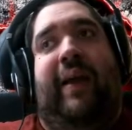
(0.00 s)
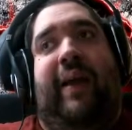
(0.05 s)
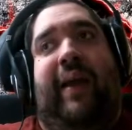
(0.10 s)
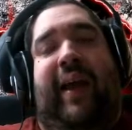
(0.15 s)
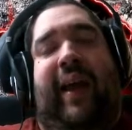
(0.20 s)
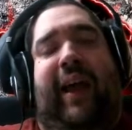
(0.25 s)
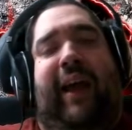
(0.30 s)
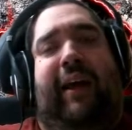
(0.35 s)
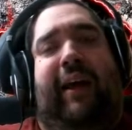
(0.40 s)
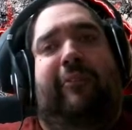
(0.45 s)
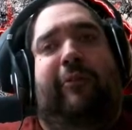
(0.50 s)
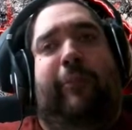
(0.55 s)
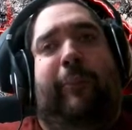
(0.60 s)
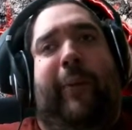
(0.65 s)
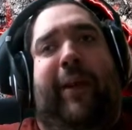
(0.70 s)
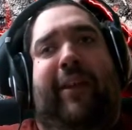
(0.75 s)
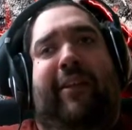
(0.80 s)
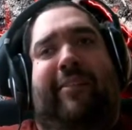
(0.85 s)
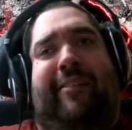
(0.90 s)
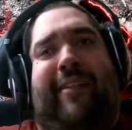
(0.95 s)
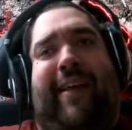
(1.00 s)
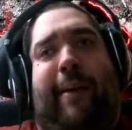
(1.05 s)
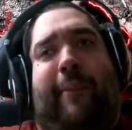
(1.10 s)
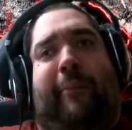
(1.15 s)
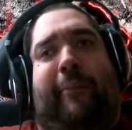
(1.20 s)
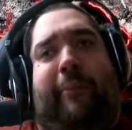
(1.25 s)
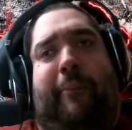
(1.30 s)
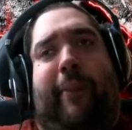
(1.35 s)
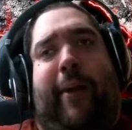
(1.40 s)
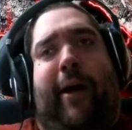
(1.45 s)
Everybody top
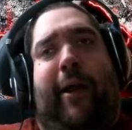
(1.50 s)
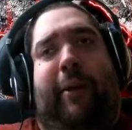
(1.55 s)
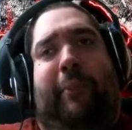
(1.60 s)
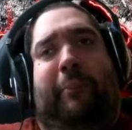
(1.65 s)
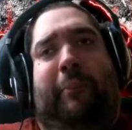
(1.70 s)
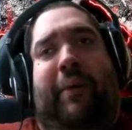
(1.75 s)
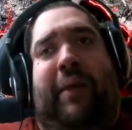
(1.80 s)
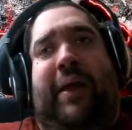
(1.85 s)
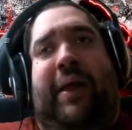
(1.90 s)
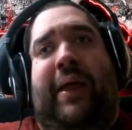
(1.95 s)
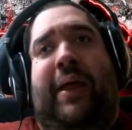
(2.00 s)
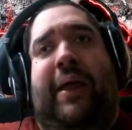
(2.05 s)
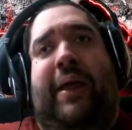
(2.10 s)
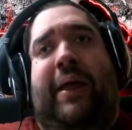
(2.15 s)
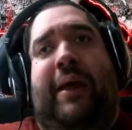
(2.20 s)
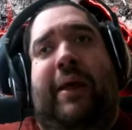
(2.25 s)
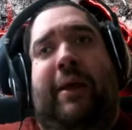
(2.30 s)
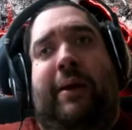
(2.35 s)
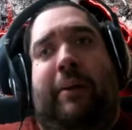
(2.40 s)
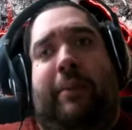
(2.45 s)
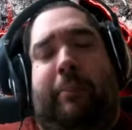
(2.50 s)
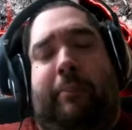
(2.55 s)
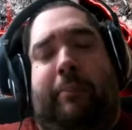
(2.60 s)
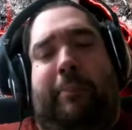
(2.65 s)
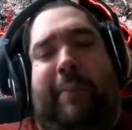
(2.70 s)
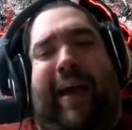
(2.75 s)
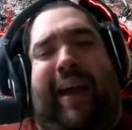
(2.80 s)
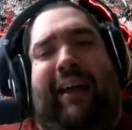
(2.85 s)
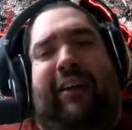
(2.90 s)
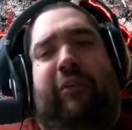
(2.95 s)
to bottom.
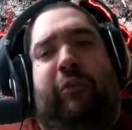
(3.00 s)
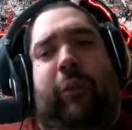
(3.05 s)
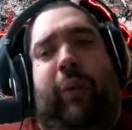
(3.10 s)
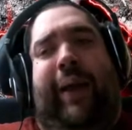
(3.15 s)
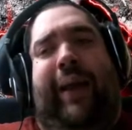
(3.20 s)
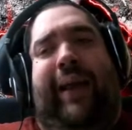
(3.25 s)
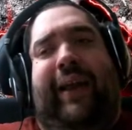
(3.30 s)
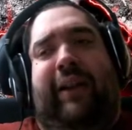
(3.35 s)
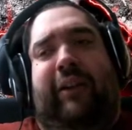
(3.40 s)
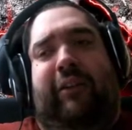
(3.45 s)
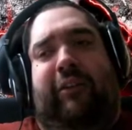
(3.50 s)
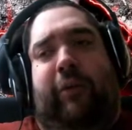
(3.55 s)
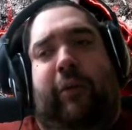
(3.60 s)
Max Wang is